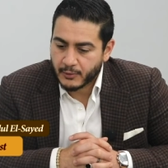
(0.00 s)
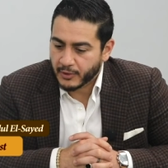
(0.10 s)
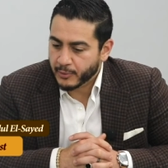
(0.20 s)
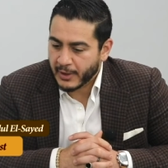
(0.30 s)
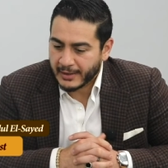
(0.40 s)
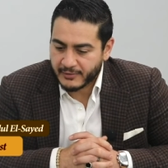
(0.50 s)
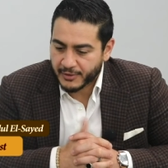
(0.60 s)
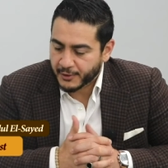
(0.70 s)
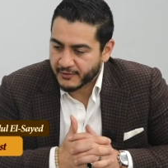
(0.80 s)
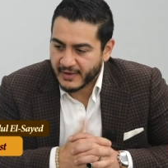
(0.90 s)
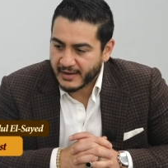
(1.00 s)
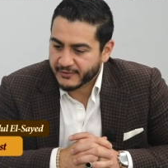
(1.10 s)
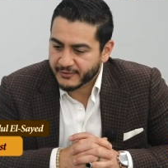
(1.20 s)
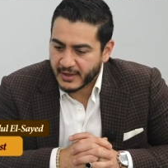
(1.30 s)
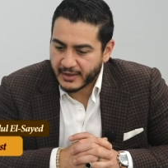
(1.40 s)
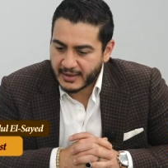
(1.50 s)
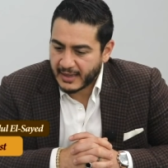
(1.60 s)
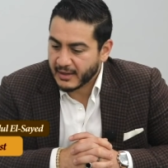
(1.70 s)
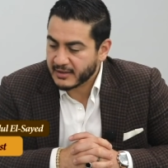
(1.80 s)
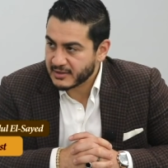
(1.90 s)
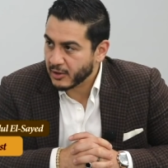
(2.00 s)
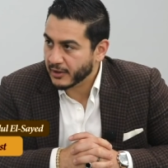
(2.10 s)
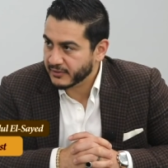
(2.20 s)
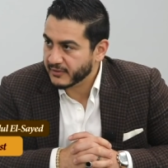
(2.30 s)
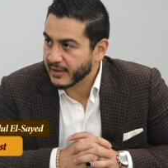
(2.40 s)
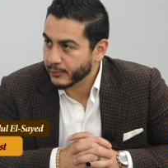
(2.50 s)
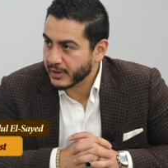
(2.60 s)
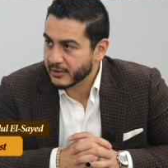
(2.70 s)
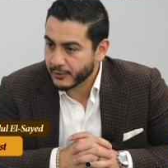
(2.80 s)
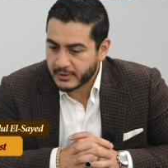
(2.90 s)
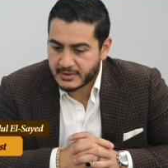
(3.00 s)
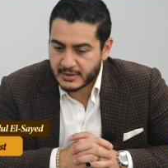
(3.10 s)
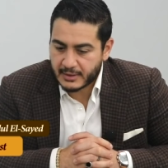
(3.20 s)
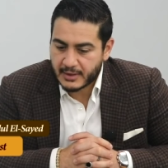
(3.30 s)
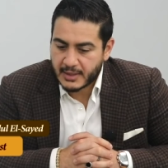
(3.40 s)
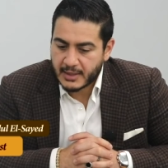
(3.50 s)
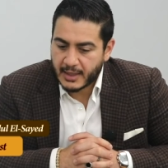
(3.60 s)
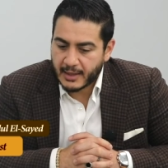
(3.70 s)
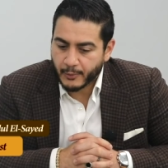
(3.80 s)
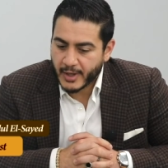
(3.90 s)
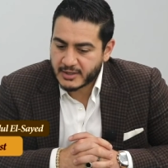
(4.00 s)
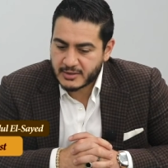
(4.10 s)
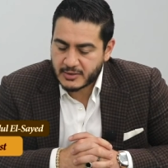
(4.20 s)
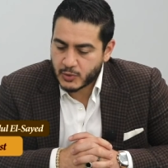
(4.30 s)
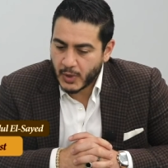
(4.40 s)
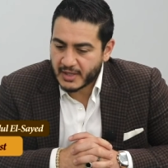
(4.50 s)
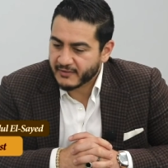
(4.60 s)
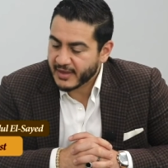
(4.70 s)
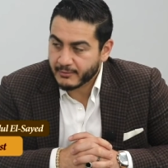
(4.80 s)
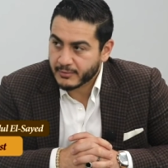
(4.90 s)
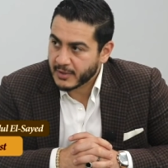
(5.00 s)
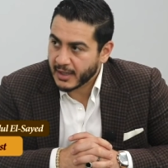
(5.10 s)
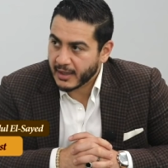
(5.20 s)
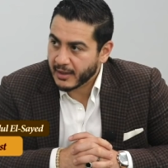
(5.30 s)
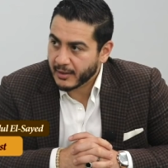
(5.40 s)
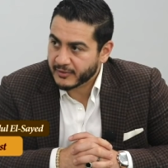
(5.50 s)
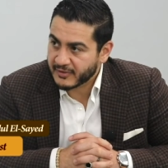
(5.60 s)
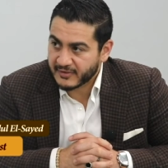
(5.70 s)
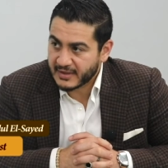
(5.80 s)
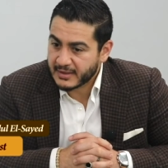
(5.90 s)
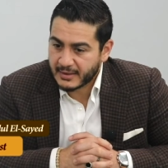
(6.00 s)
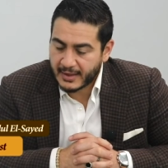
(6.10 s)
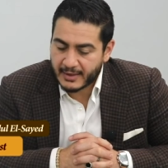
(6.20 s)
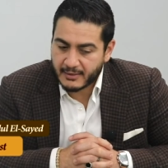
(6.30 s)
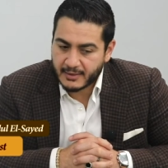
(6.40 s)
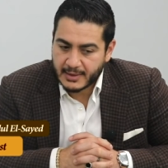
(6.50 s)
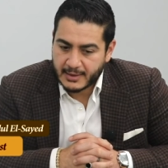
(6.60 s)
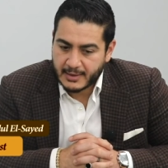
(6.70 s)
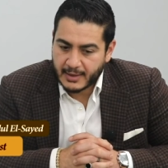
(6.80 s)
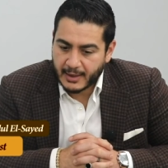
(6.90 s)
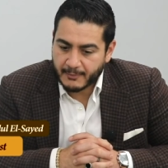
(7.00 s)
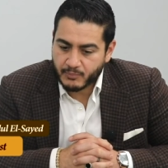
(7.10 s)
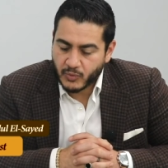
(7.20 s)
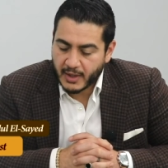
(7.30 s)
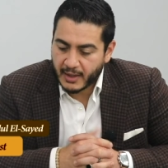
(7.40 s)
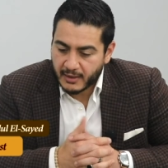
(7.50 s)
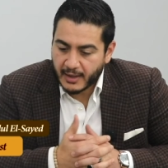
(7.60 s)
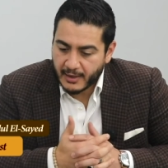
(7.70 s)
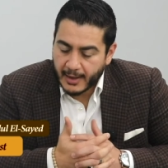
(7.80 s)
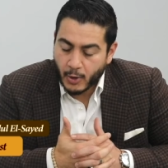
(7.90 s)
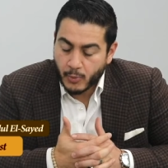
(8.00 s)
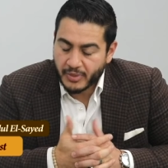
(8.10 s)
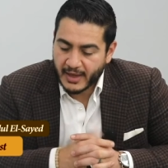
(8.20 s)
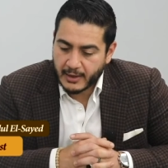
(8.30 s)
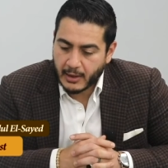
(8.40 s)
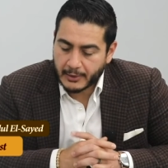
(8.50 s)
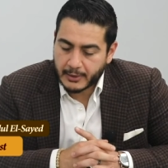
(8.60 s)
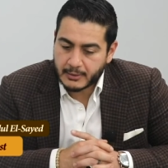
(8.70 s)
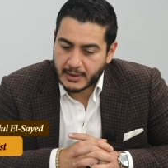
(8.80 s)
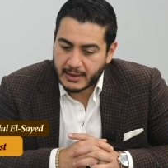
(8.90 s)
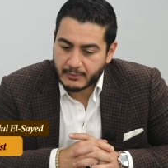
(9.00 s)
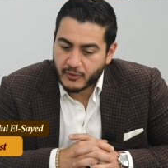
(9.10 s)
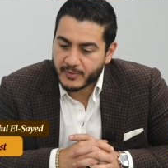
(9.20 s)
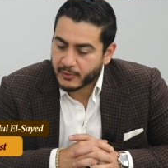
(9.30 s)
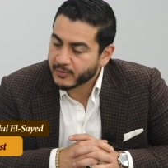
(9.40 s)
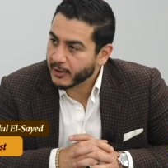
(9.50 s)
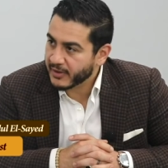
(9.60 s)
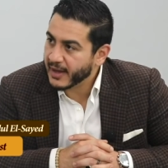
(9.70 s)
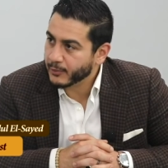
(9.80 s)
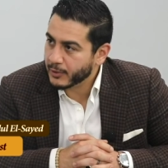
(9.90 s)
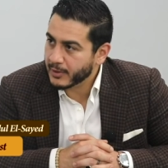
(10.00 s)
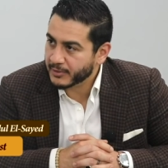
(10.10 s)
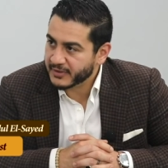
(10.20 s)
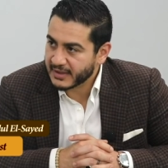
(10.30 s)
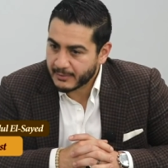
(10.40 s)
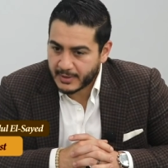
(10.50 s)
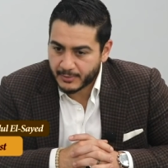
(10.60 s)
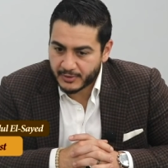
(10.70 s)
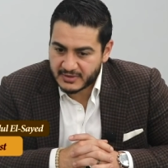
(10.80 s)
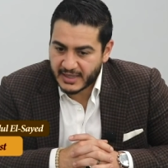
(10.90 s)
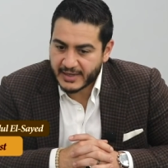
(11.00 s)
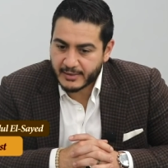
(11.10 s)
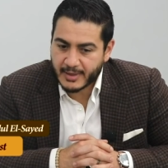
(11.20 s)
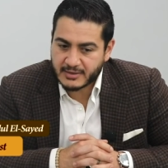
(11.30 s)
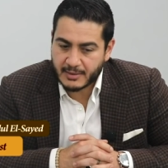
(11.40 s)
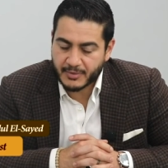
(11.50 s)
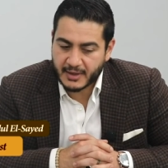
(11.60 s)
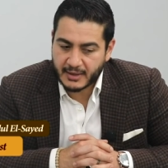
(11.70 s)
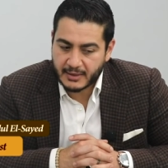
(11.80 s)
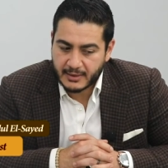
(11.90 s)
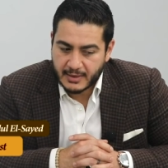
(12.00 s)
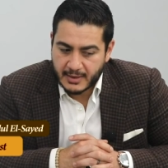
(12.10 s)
really proud of the 35 candidates and causes that we endorsed, and watched 20 of them succeed, and I hope that our movement was part of that. We were able to get people excited about something and